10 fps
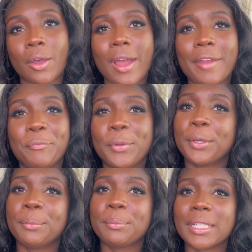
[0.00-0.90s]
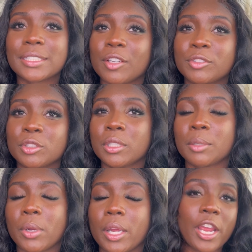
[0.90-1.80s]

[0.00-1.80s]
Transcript: I filmed myself doing my